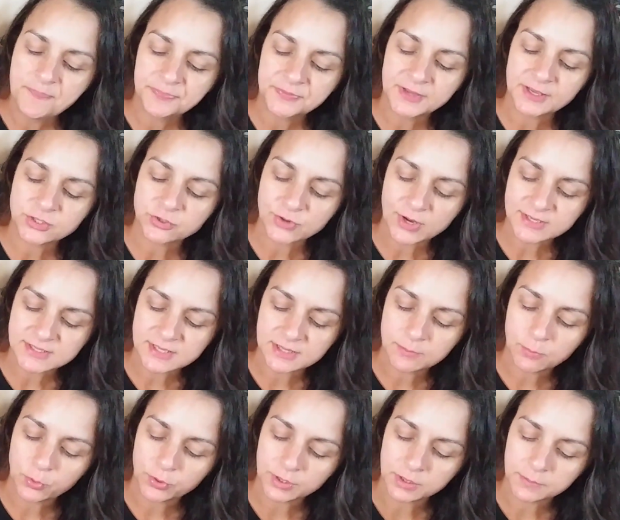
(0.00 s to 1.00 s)
Get dressed in the
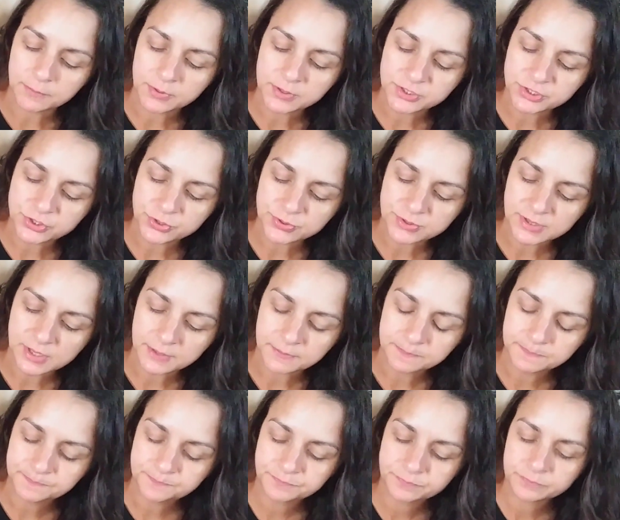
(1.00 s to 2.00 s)
morning, put his shoes on.
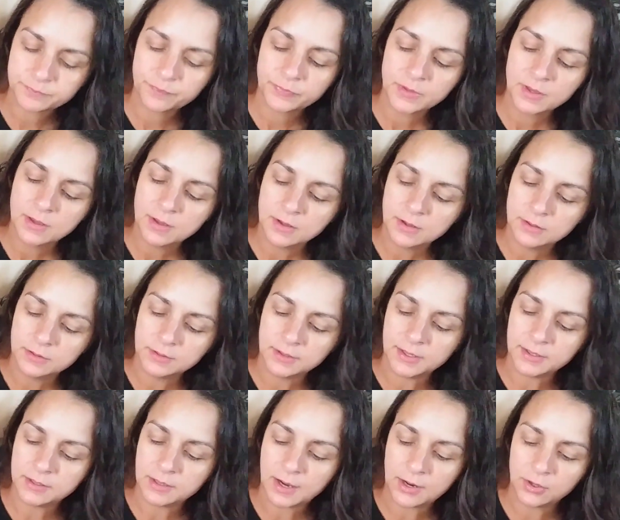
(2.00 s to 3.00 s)

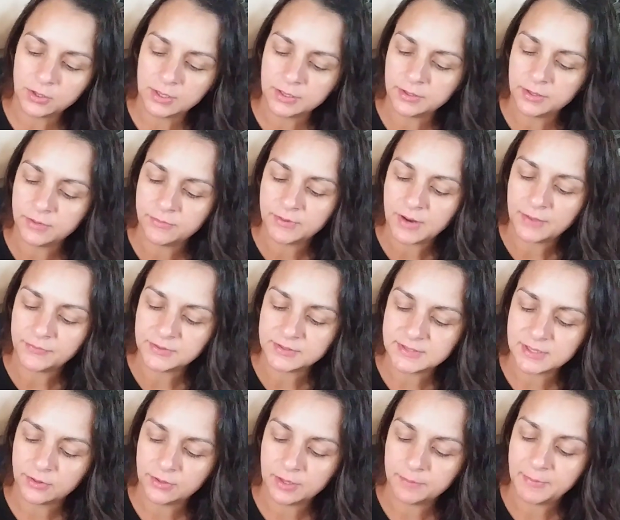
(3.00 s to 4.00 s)
Like, I don't even have to
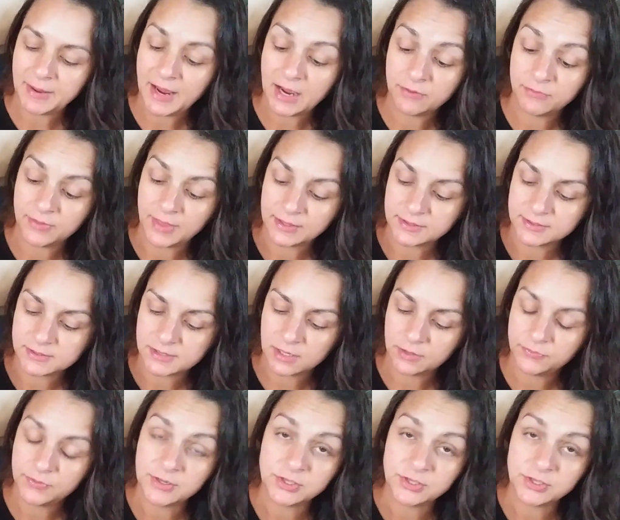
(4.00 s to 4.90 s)
tell him half of that stuff.